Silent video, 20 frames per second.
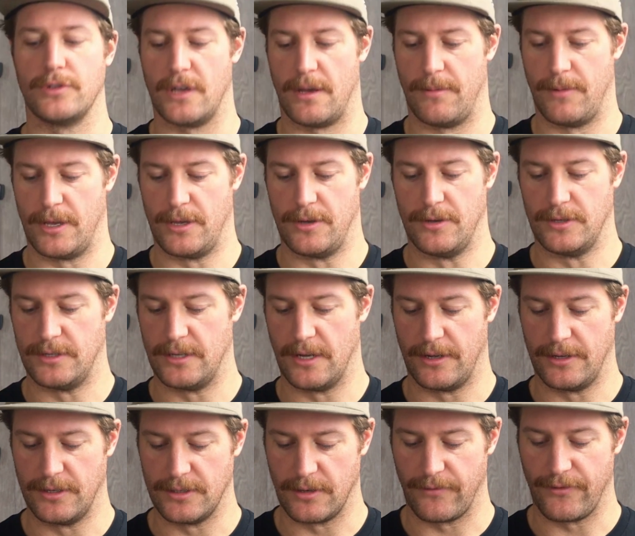time I used
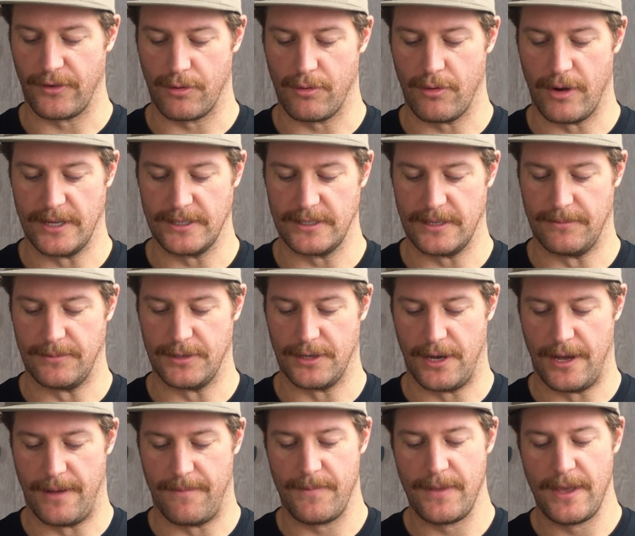it for quite some
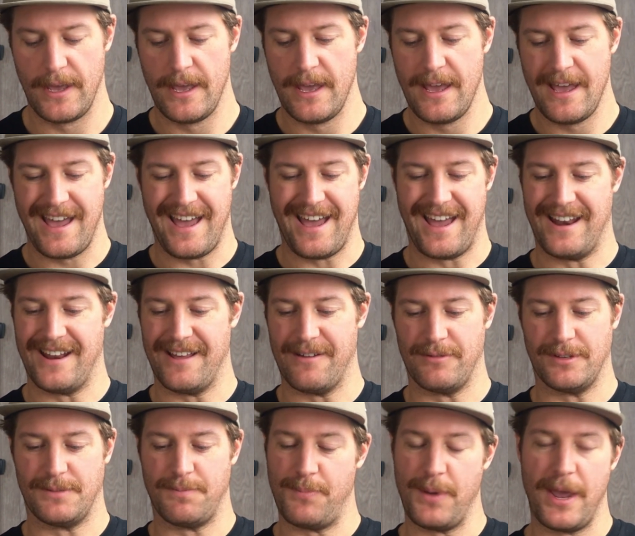time, and it
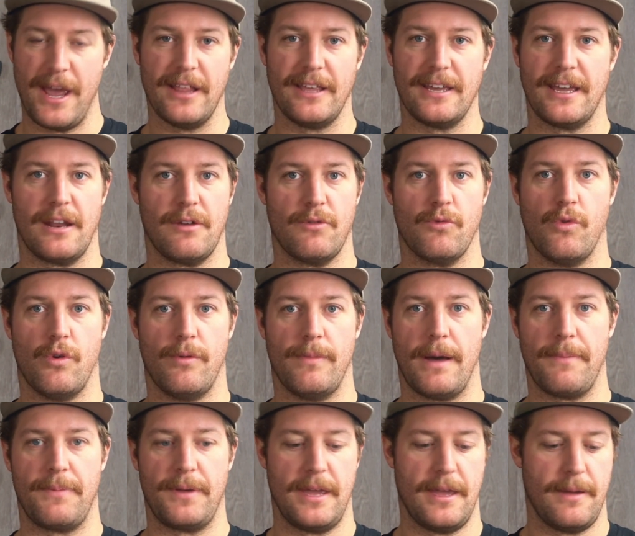was barely getting warm
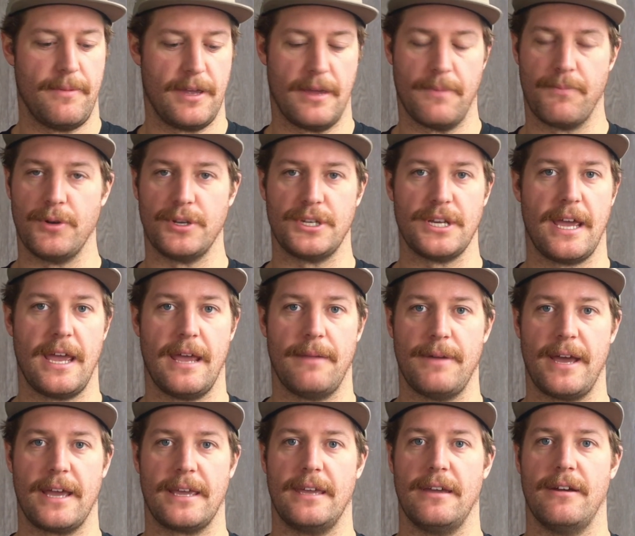up here, but you put your
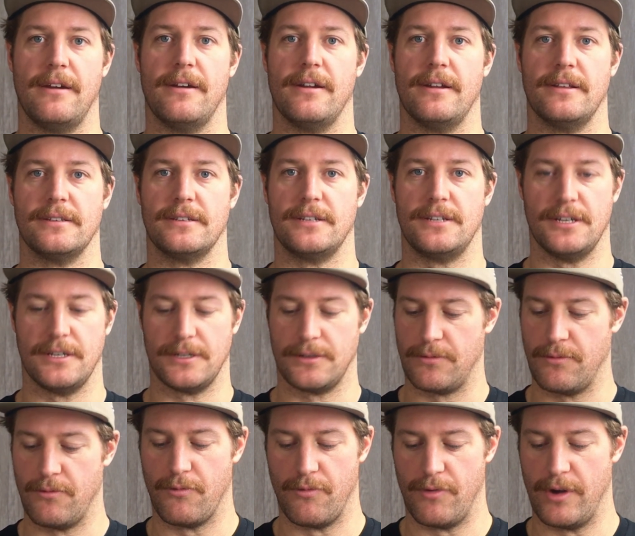hand back here and it's just
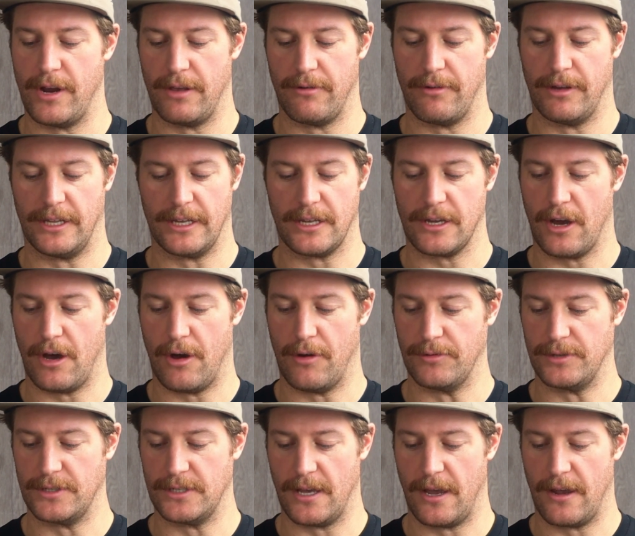really
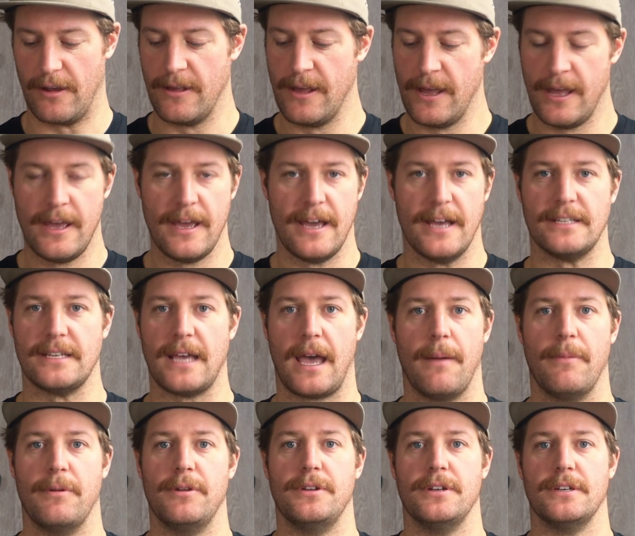cold. So it's
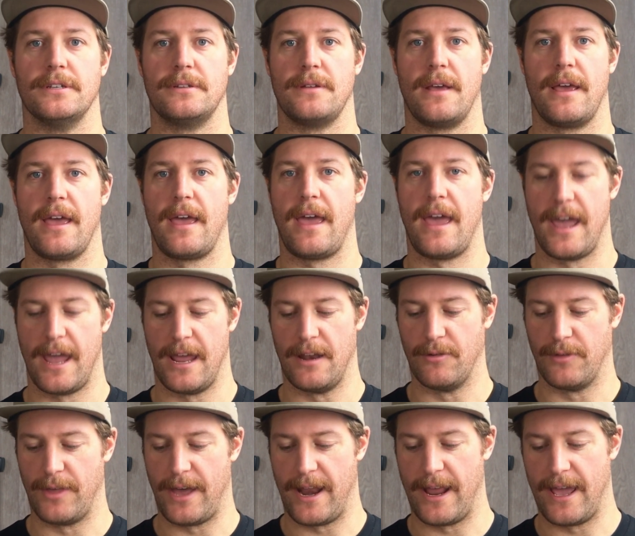able to just
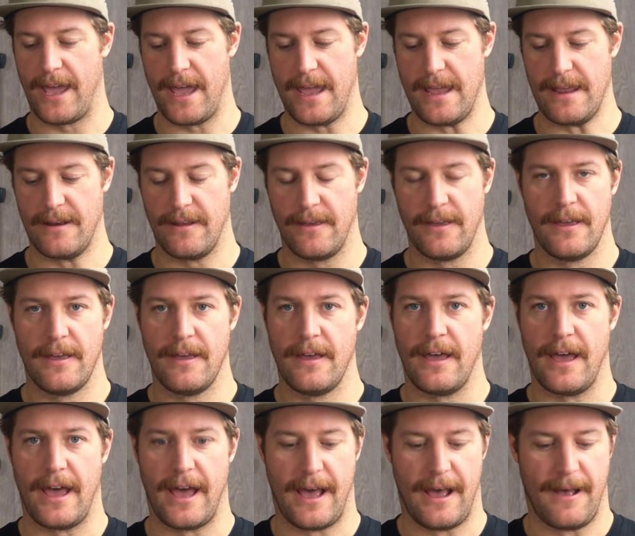handle that heat
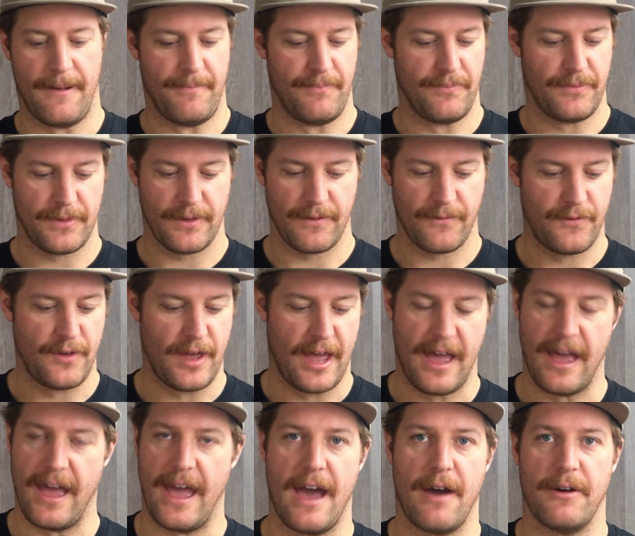for
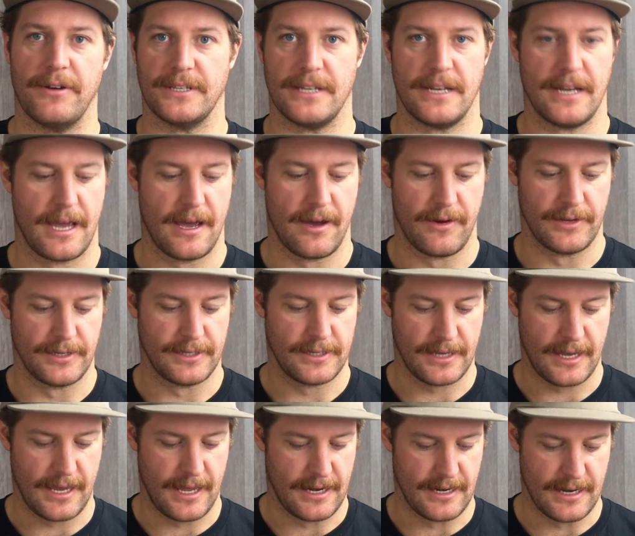hours and hours,
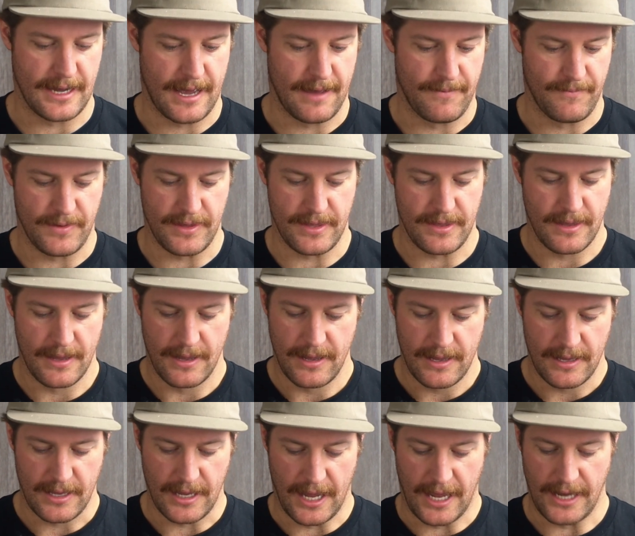and
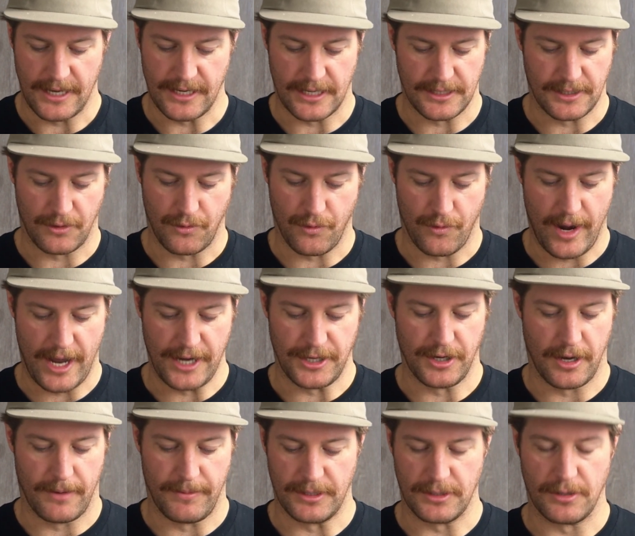yeah, it does a great
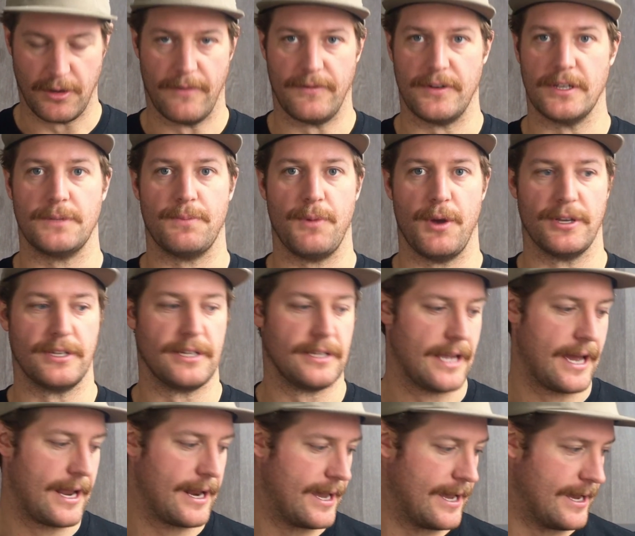job at sort of dispersing
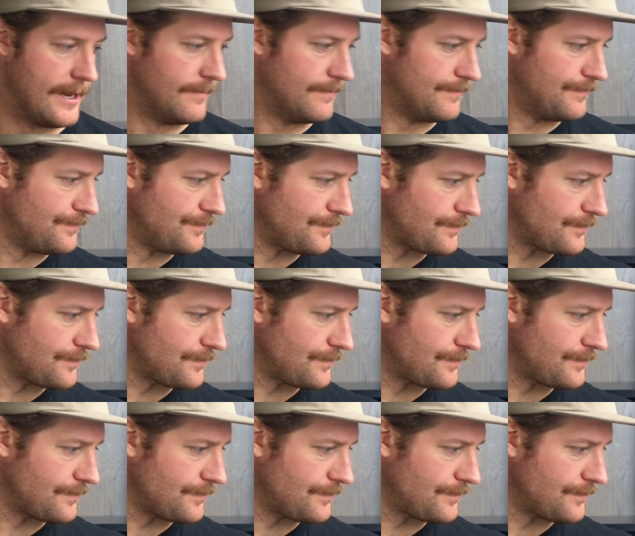that heat.